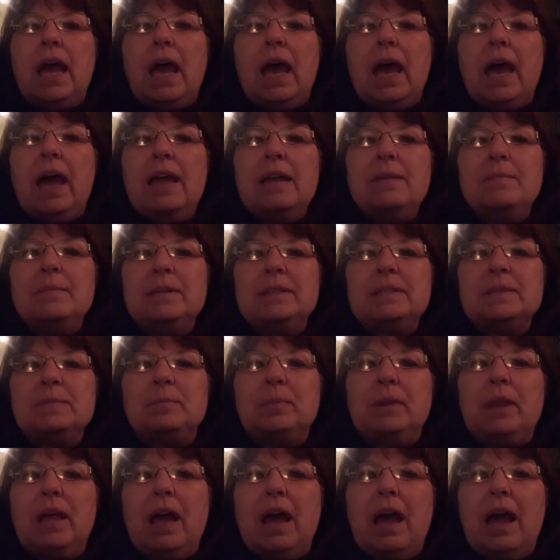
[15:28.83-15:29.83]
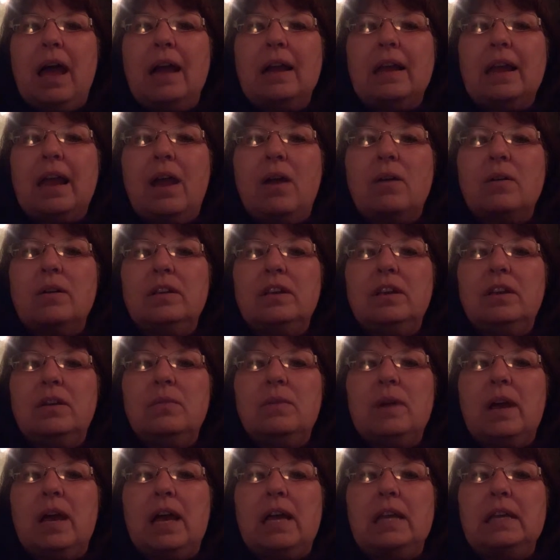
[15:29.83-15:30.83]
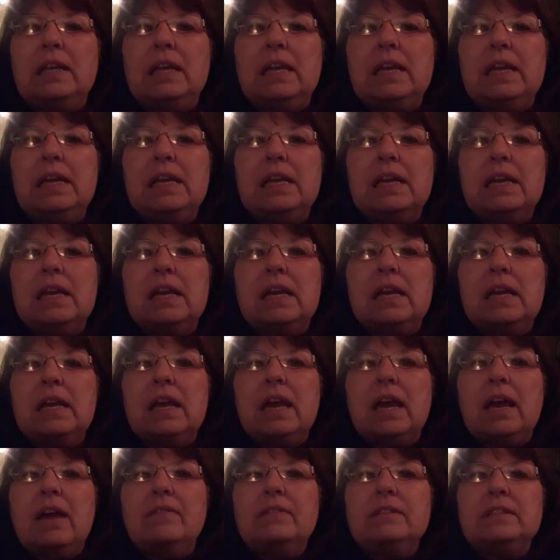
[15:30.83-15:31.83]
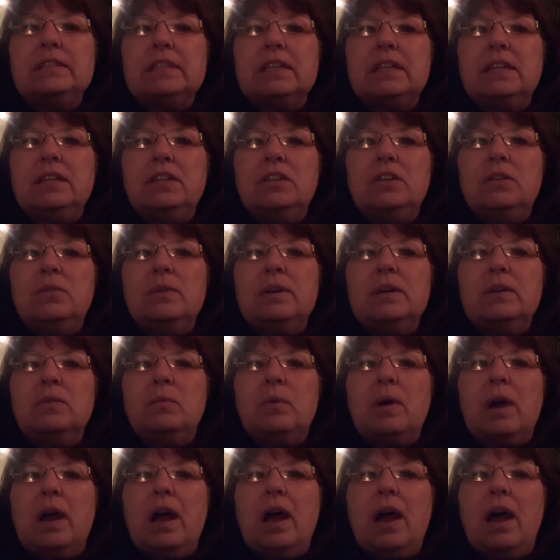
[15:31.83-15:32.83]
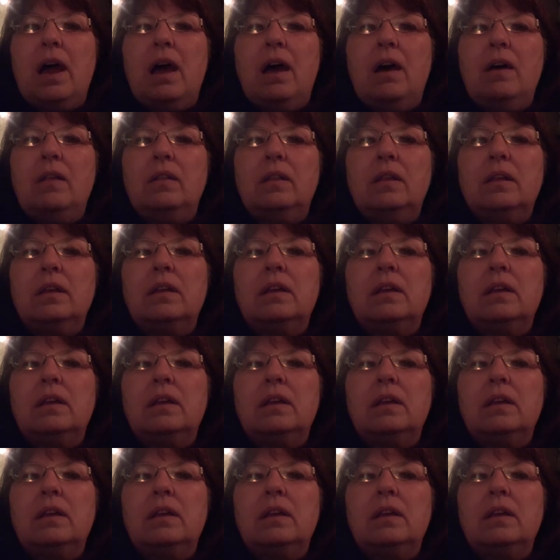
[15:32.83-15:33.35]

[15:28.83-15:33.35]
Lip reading: Hey, Miss Black, how are you, honey? Haven't seen you in a while.